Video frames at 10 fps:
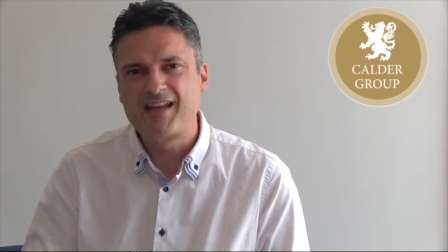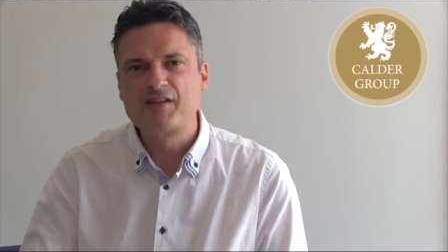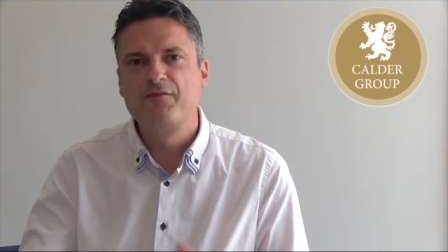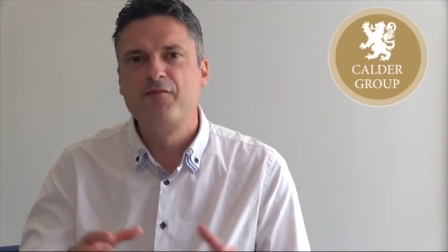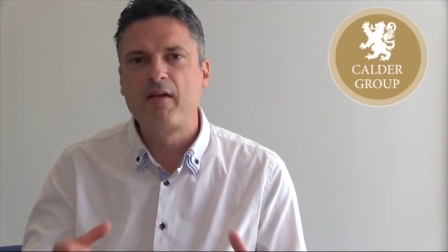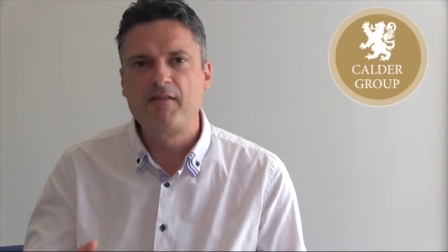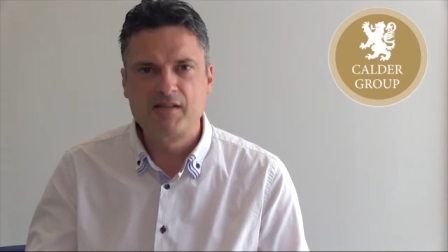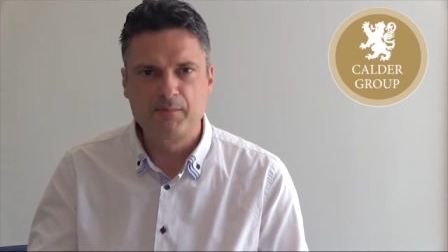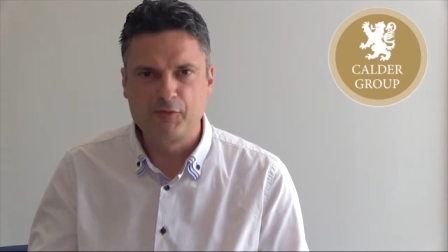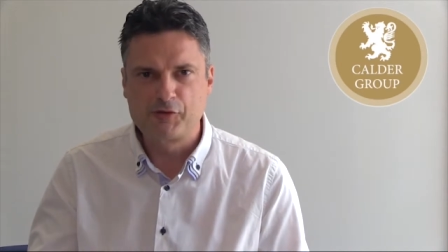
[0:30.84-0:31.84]
has a very
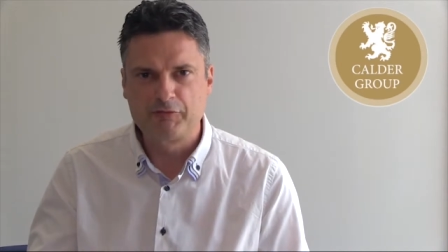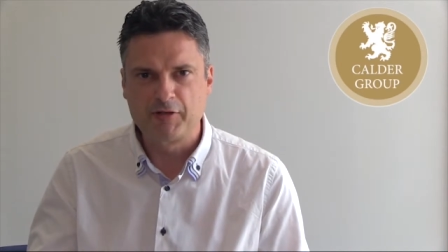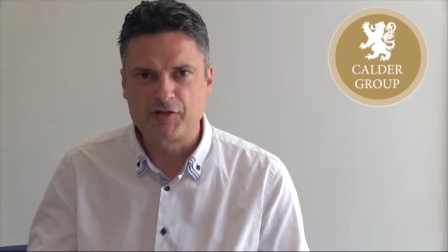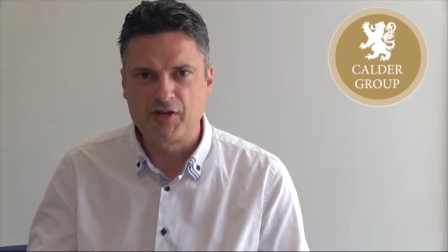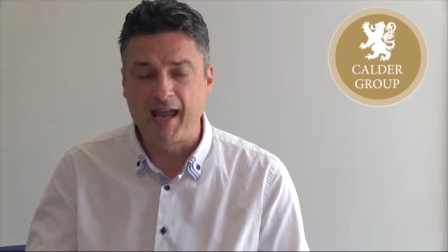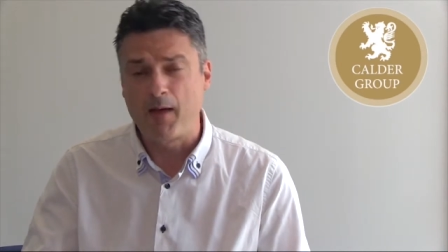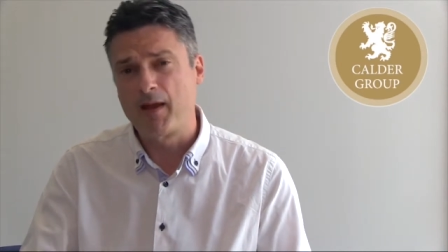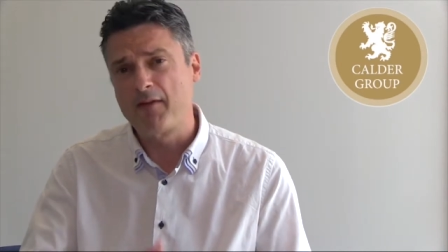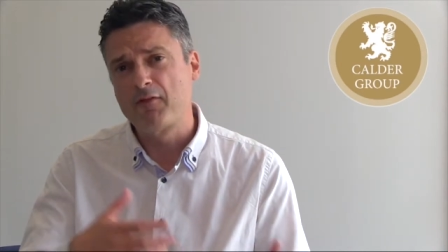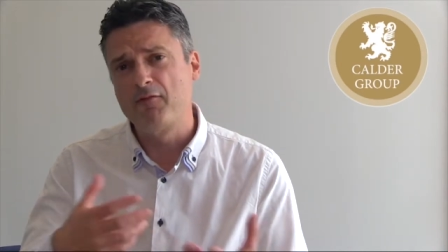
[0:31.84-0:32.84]
simple structure and
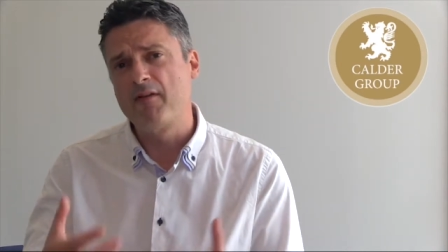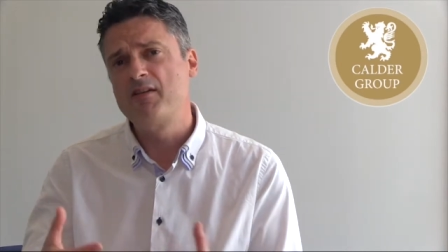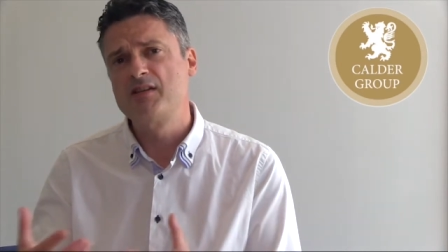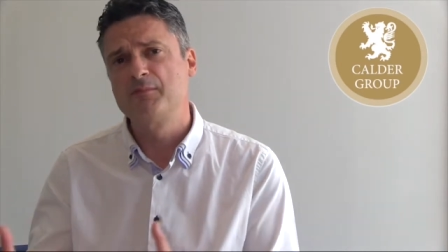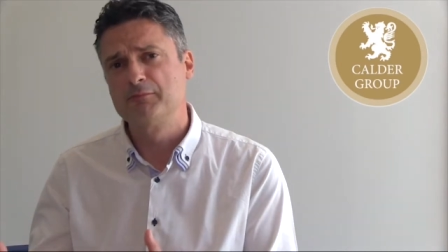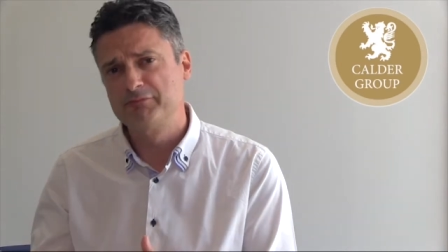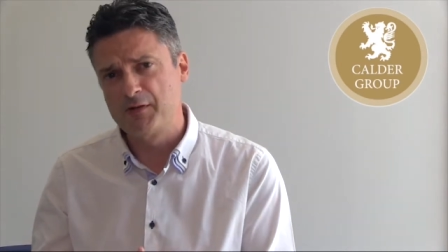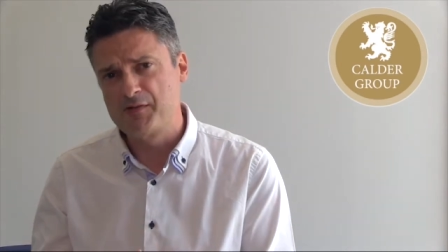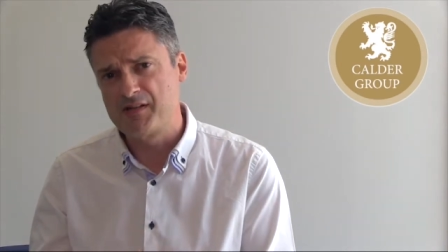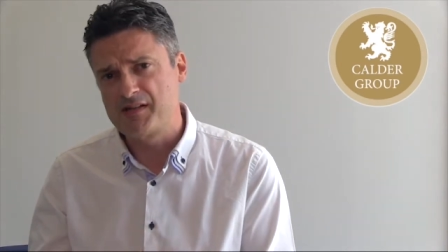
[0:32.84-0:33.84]
we have a very simple
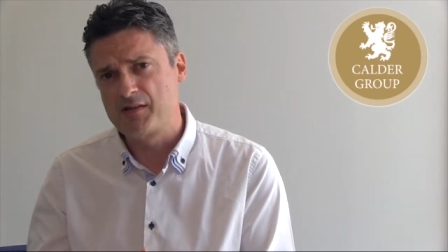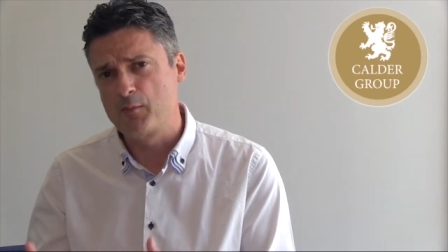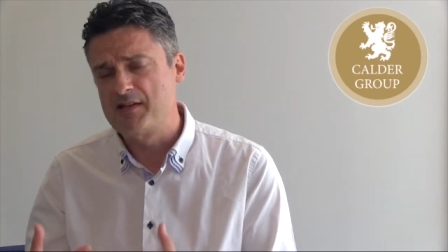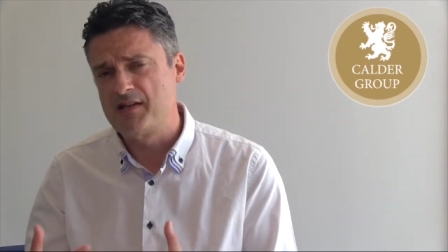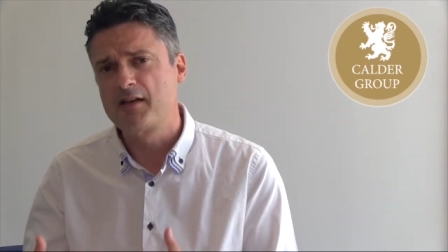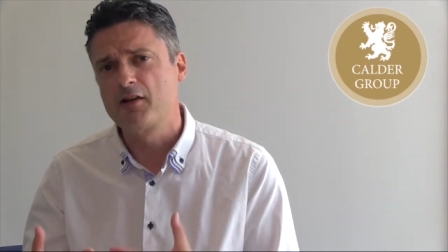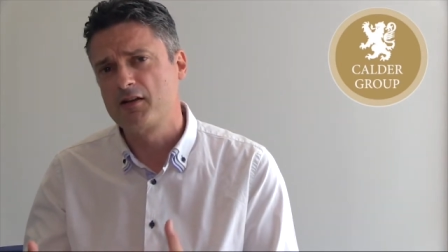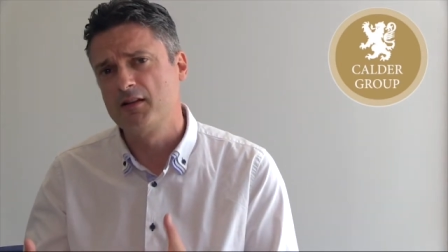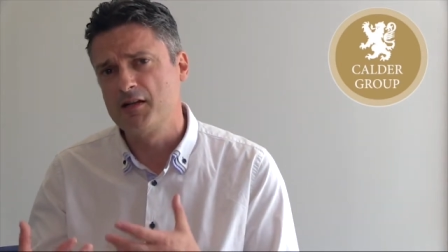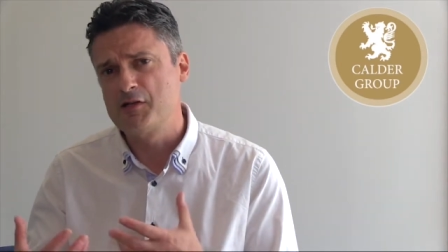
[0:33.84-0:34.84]
process that we take our
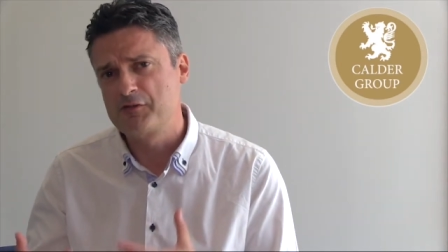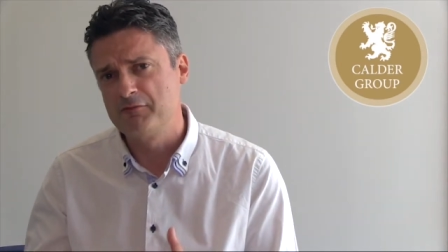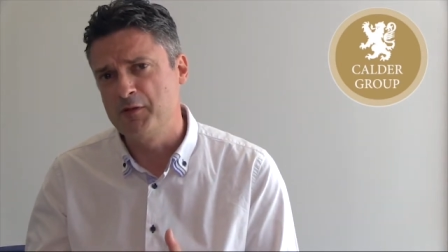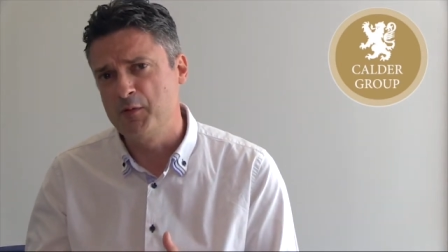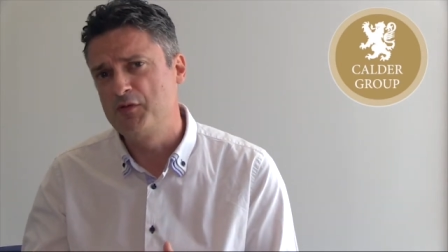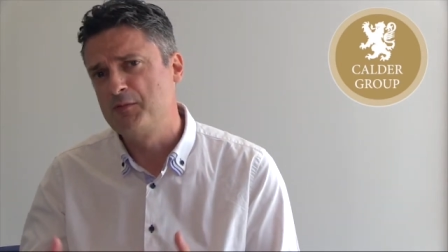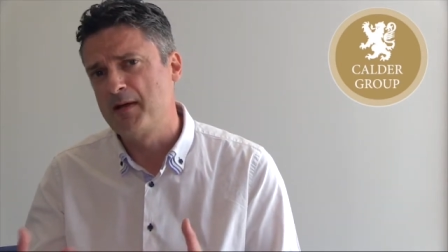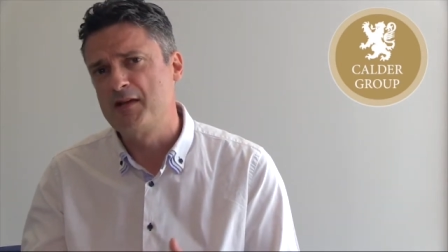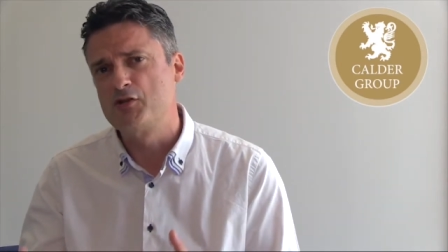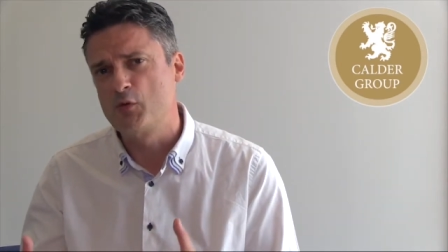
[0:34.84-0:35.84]
clients through to
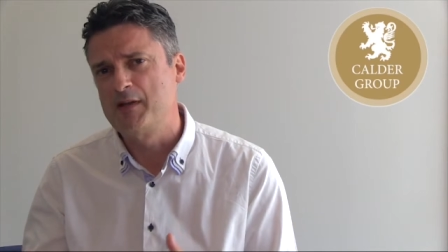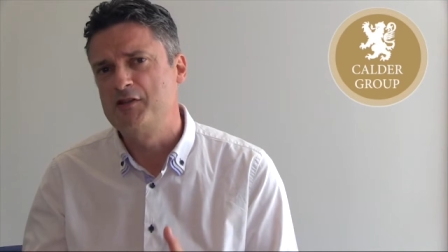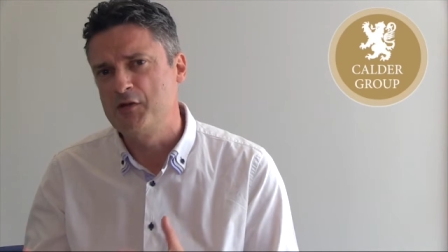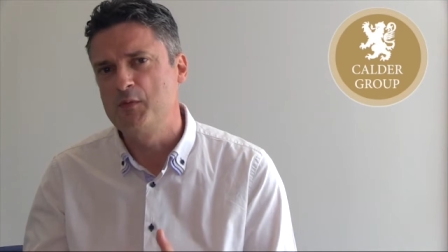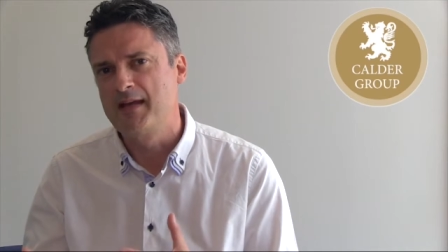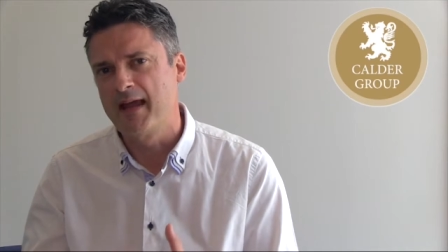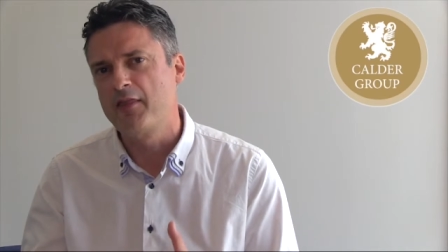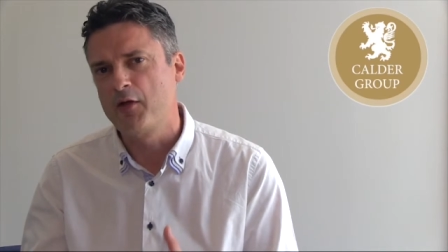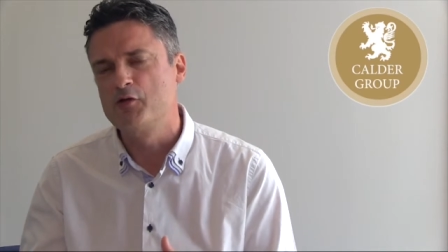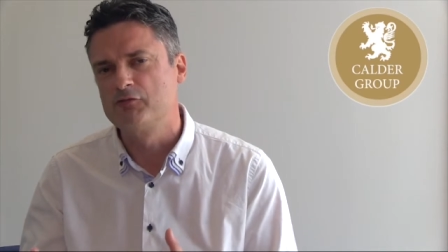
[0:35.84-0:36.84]
make sure we do
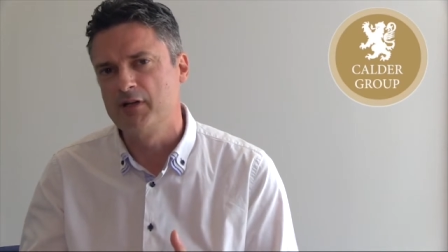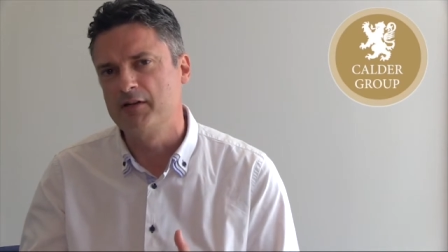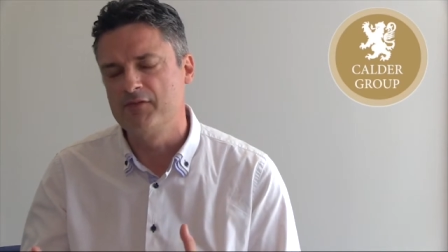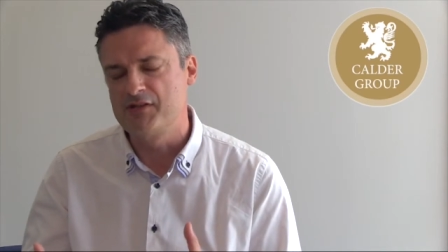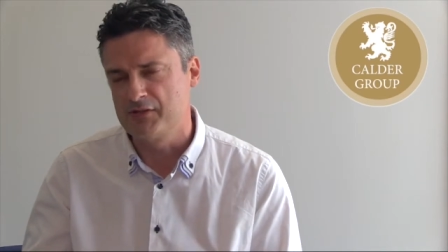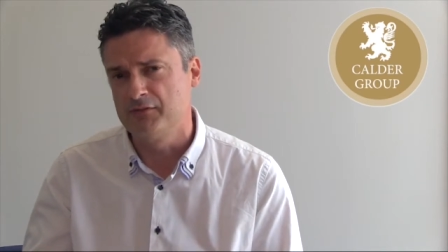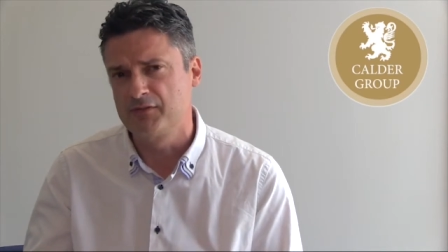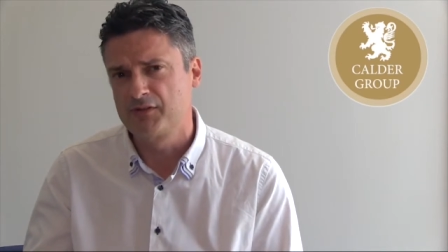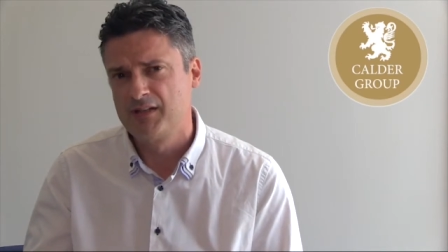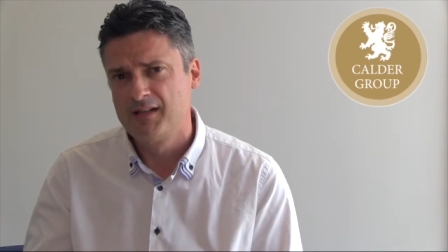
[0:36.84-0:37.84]
get those right
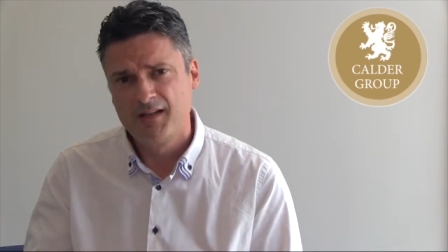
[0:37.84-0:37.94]
results.